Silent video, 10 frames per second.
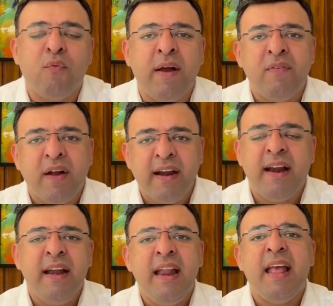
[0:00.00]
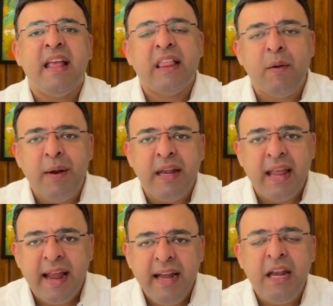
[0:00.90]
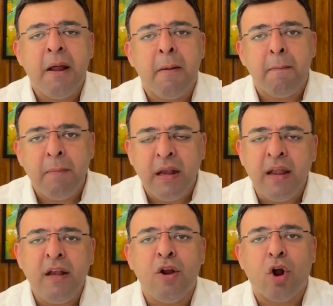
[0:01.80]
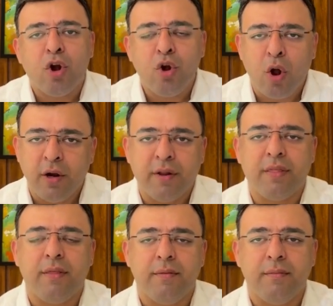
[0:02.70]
578 billion dollars.